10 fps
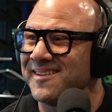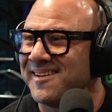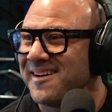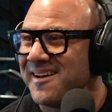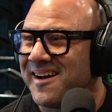
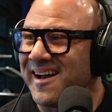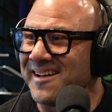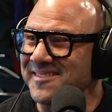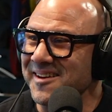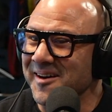I'm
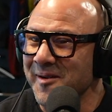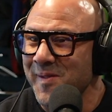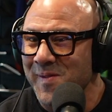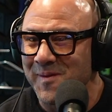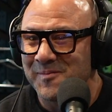just a
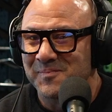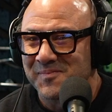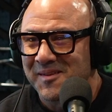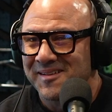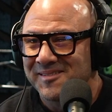shadow of my
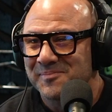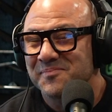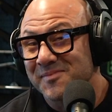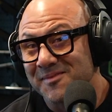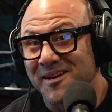former
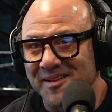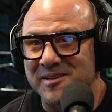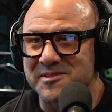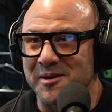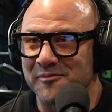self.
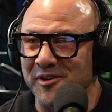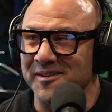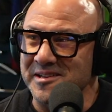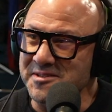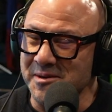Yeah,
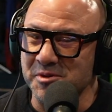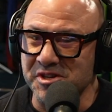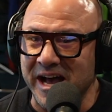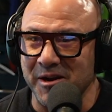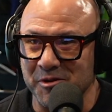that's some
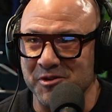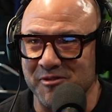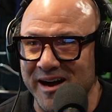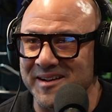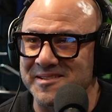shadow
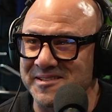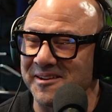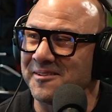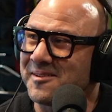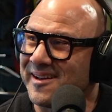you're rocking
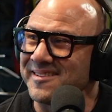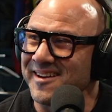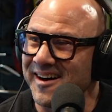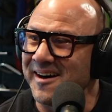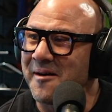still.
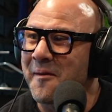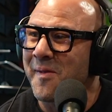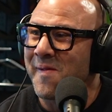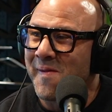And I